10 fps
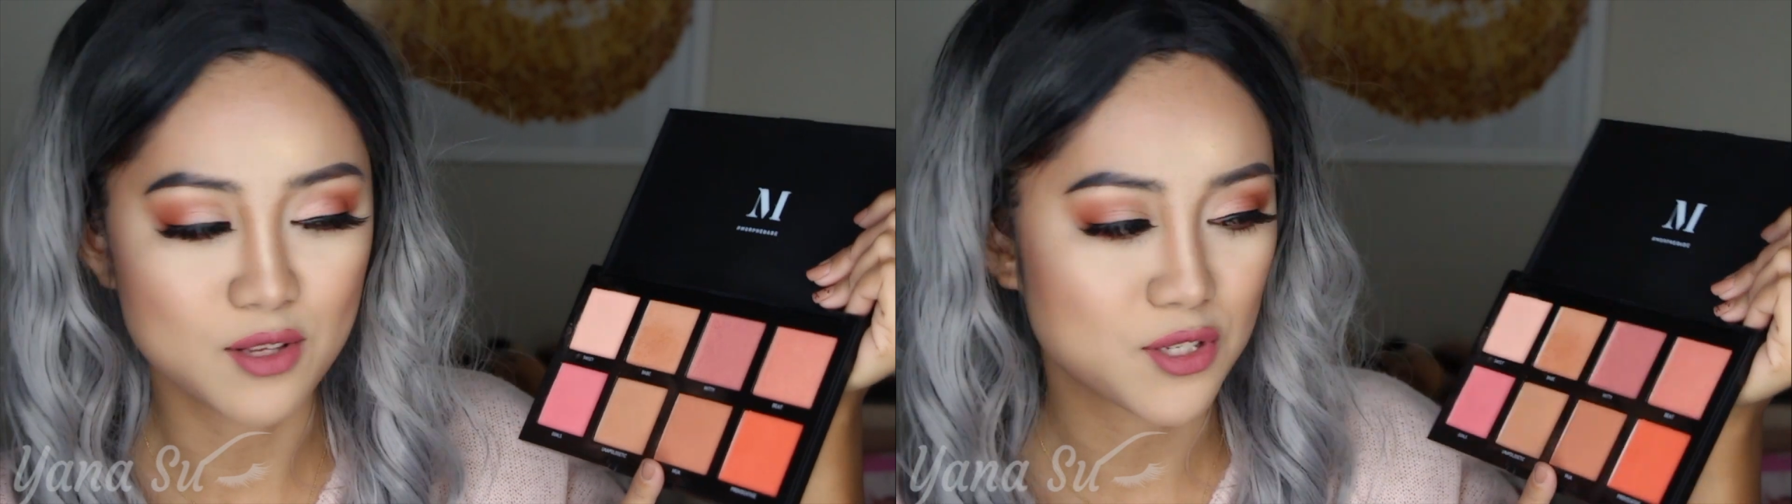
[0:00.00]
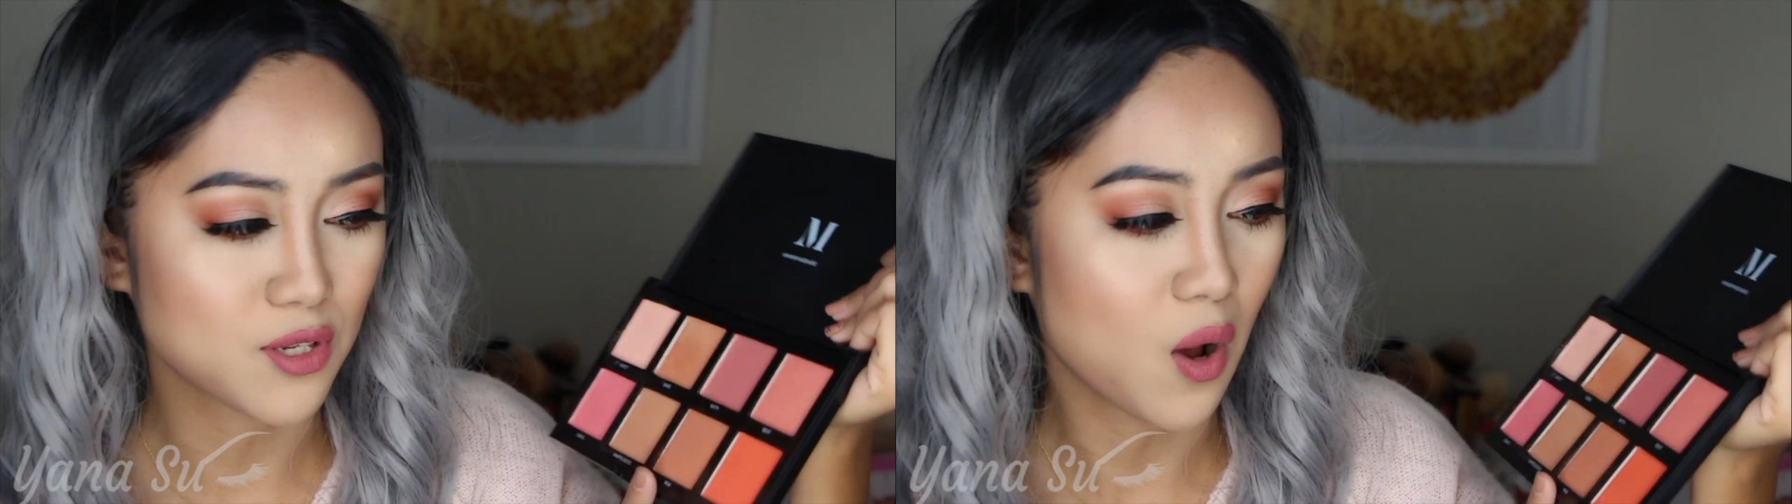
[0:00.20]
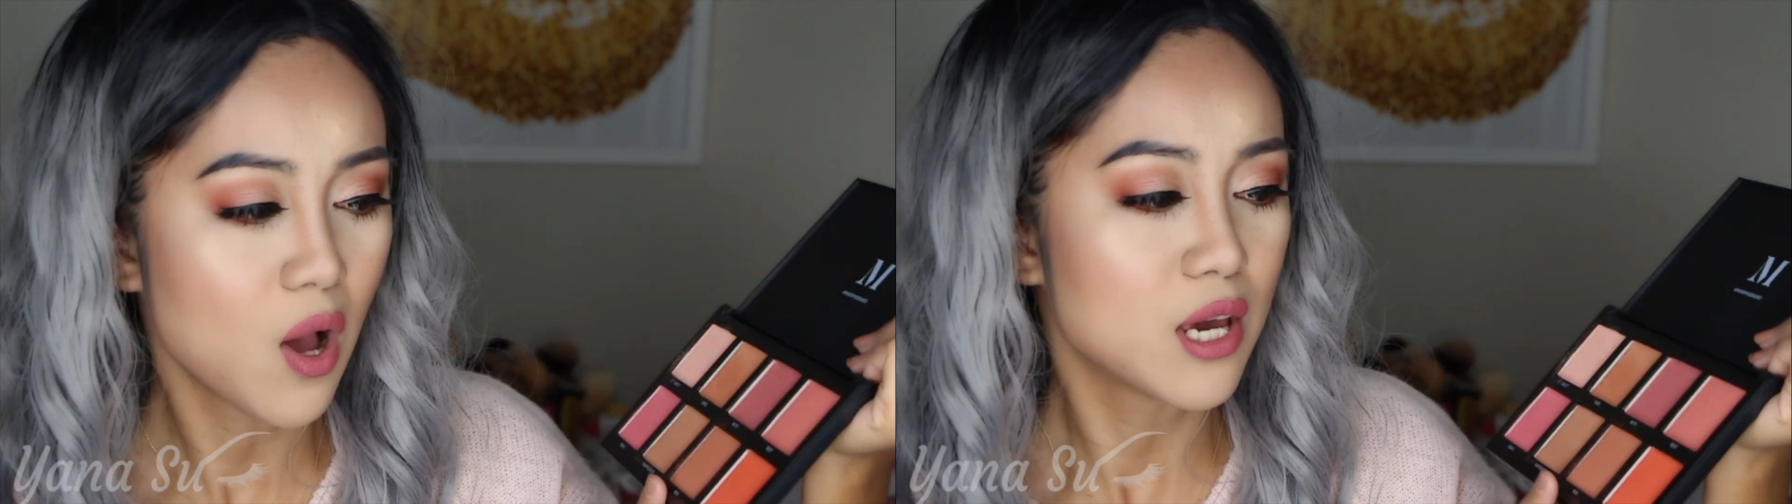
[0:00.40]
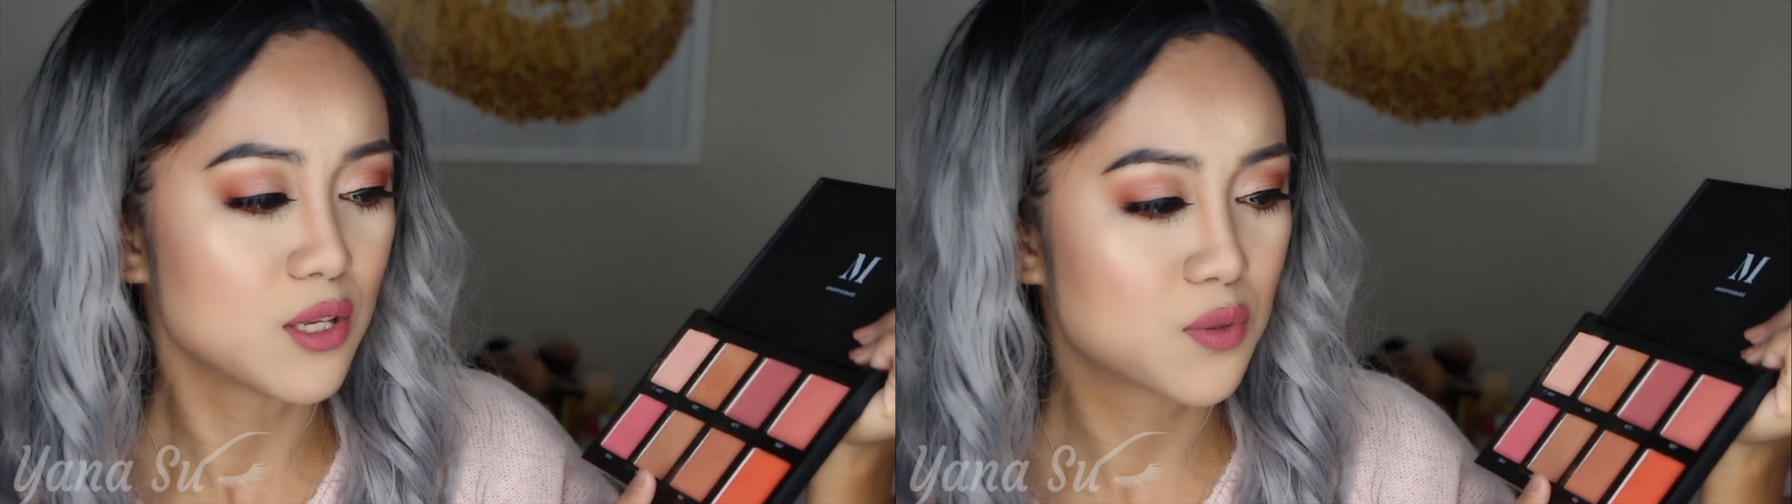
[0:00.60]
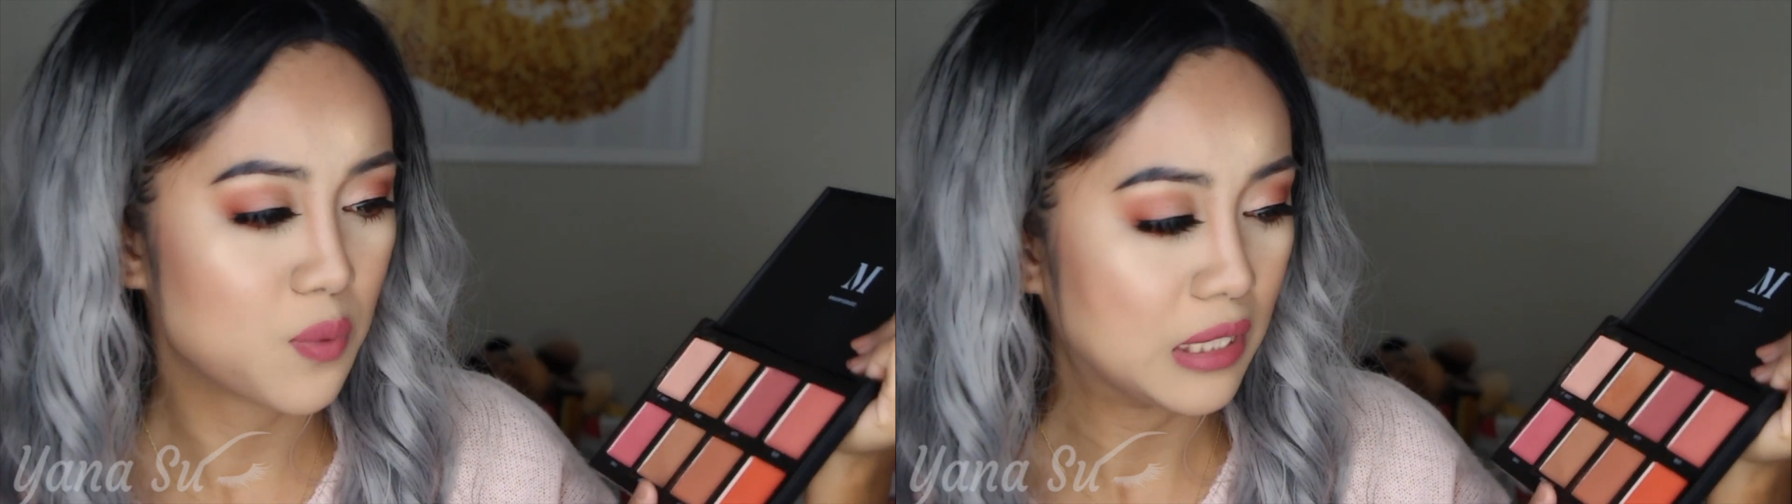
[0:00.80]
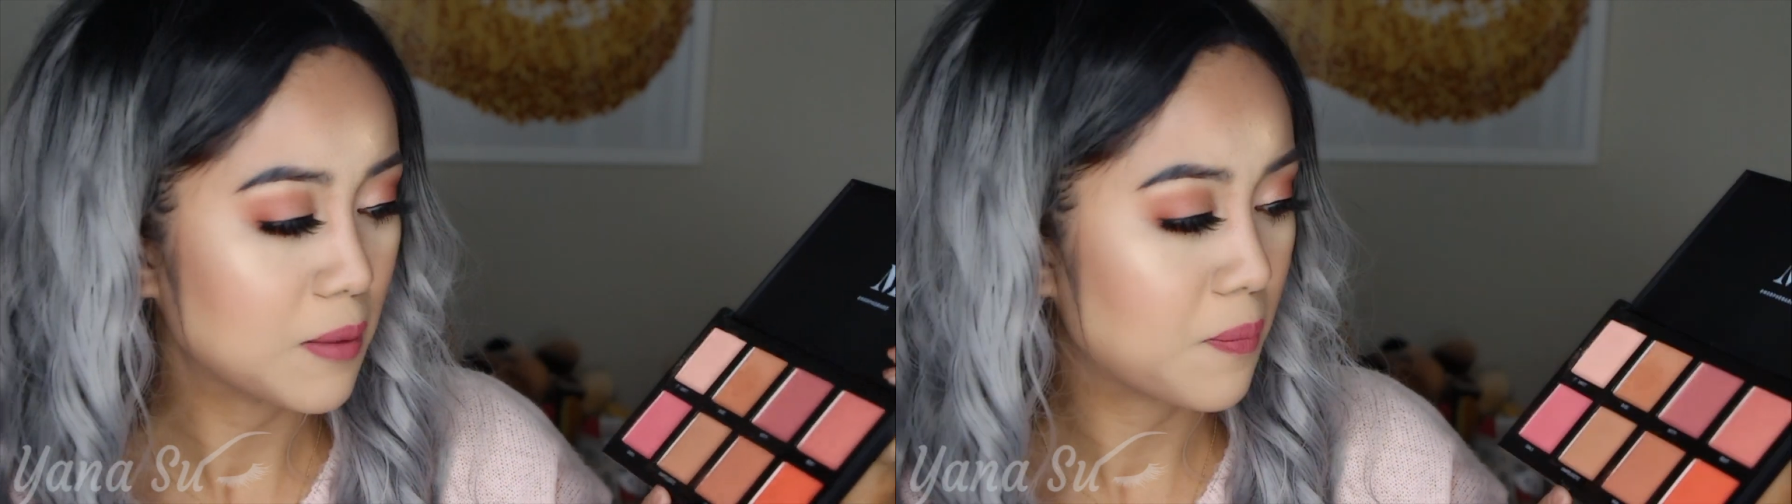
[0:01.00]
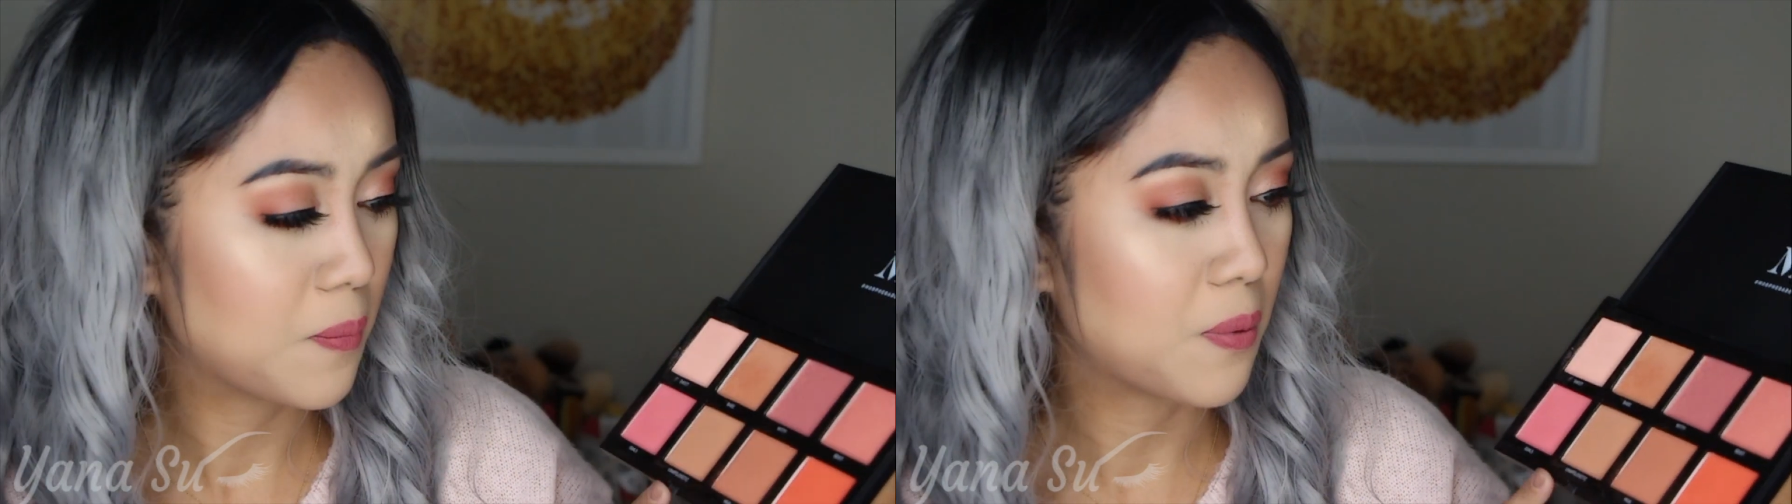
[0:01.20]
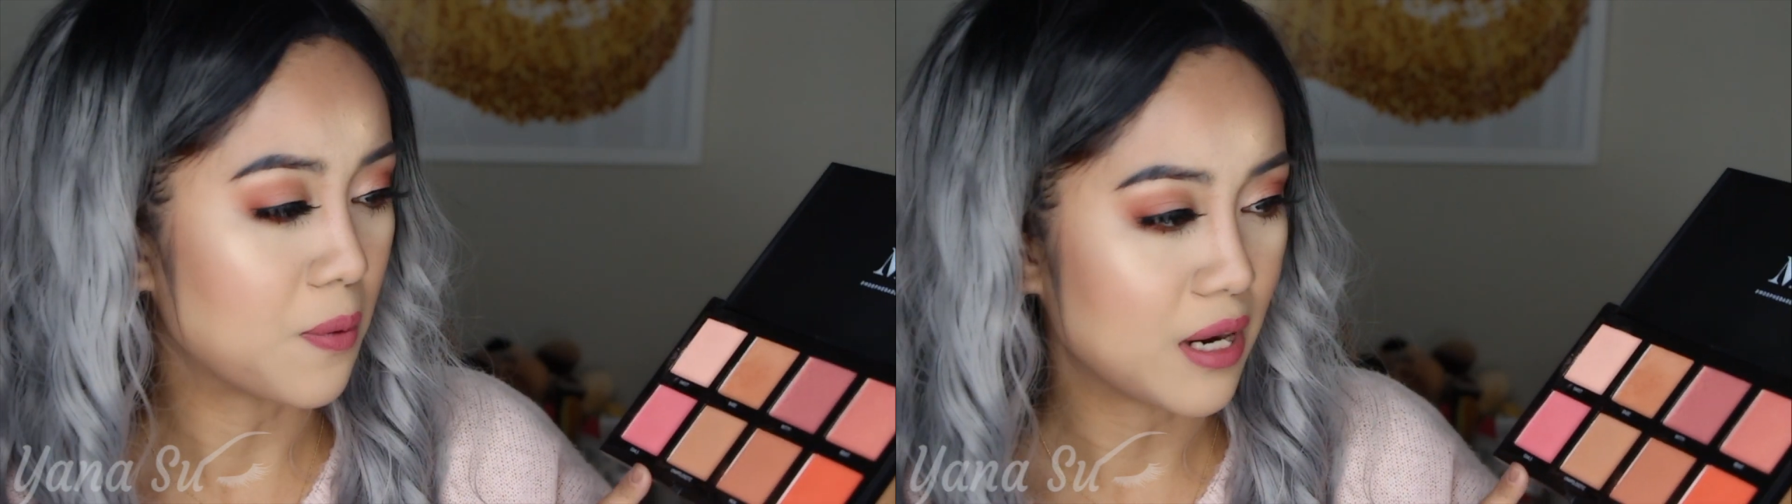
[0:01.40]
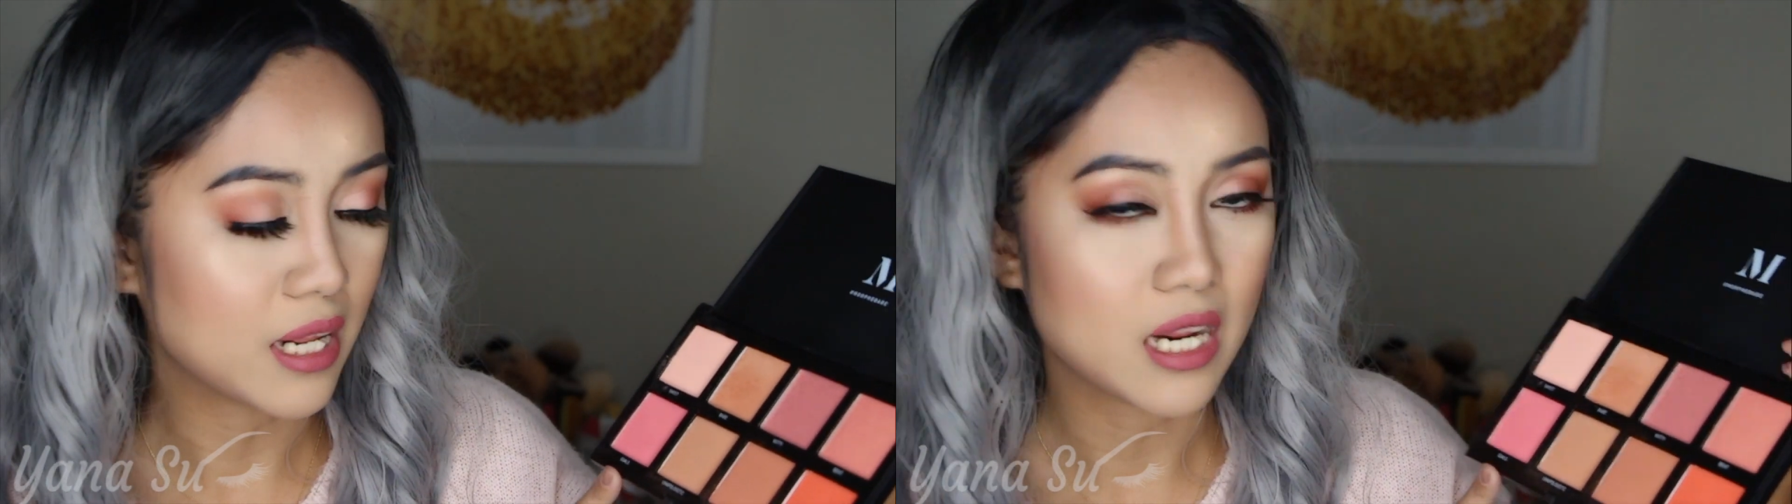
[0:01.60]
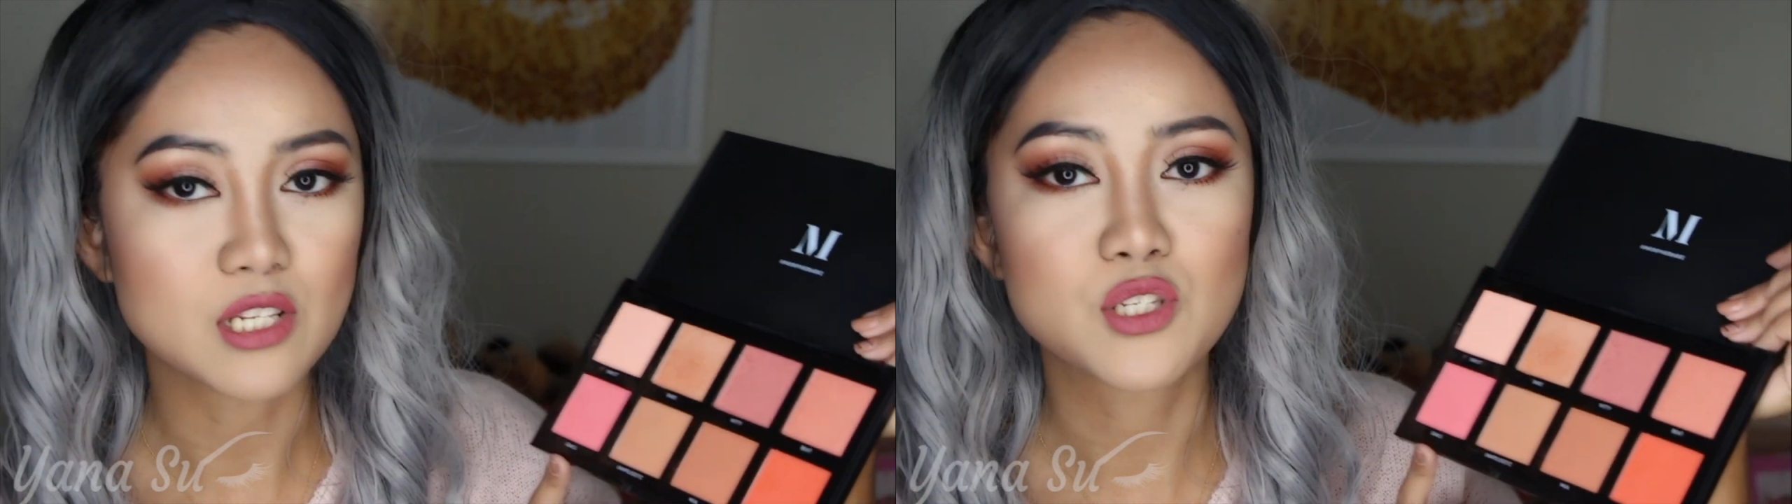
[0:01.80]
So it's really pretty,